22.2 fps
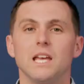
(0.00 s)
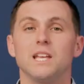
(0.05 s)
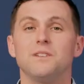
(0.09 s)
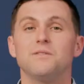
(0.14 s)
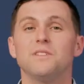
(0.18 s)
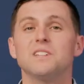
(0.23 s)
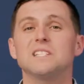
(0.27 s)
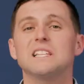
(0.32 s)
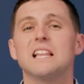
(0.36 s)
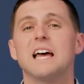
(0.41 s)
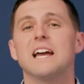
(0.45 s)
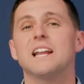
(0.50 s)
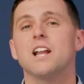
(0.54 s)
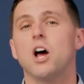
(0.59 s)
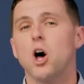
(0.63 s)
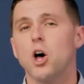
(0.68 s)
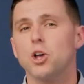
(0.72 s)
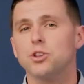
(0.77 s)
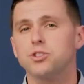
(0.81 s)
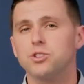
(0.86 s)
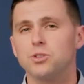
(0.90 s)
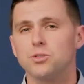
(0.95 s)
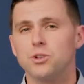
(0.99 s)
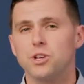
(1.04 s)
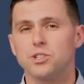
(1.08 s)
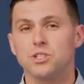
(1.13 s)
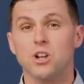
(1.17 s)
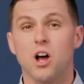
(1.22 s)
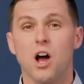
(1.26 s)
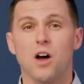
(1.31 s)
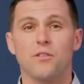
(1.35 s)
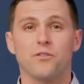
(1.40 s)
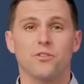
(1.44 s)
Invisalign also
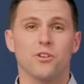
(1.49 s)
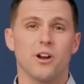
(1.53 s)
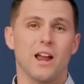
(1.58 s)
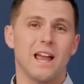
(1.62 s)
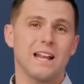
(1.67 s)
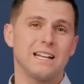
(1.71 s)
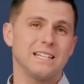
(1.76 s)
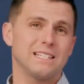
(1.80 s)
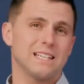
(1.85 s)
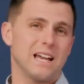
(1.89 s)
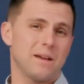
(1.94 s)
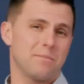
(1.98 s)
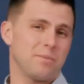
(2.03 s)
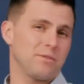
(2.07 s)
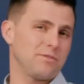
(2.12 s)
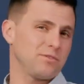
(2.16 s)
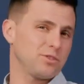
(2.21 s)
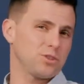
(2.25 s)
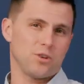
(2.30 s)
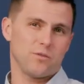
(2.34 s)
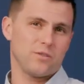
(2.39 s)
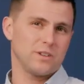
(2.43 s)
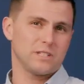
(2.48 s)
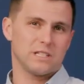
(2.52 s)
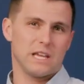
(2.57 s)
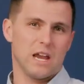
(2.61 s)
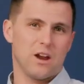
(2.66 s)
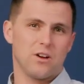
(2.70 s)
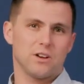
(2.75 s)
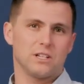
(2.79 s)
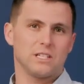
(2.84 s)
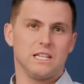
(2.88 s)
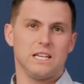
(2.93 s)
doesn't offer any type of service
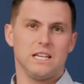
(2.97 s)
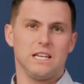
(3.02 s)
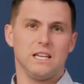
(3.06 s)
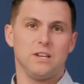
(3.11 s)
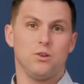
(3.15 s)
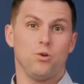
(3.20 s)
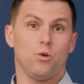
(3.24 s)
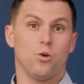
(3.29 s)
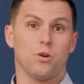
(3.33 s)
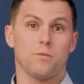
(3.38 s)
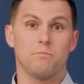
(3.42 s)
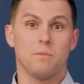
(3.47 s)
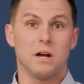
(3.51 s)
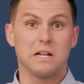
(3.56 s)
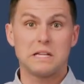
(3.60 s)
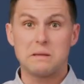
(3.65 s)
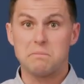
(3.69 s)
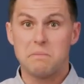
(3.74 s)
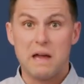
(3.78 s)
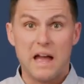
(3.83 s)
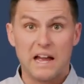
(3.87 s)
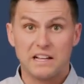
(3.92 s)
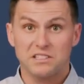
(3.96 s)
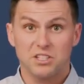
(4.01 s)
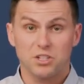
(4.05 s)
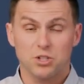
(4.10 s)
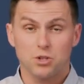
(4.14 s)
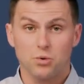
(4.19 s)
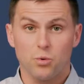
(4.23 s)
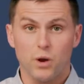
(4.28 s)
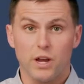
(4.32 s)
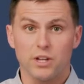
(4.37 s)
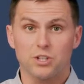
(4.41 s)
guarantee or money back
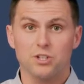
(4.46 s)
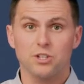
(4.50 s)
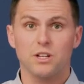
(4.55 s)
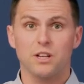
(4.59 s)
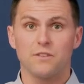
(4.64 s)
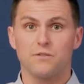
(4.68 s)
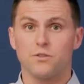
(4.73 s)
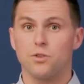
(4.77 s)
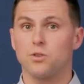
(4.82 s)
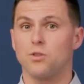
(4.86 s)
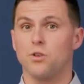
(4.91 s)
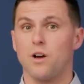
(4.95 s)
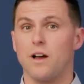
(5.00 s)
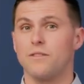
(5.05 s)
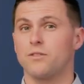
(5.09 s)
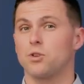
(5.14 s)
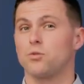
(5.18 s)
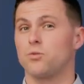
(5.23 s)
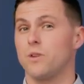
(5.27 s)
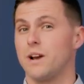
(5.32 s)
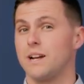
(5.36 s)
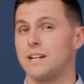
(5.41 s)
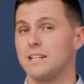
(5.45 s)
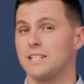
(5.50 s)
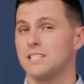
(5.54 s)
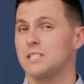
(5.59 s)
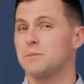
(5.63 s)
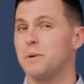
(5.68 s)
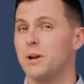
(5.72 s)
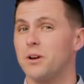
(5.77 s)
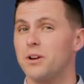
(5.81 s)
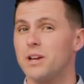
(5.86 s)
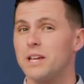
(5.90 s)
situation if you don't have a great
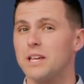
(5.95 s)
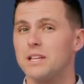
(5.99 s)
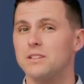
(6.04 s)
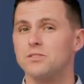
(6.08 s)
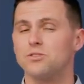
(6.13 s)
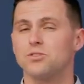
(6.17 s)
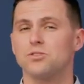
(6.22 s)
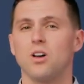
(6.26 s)
experience.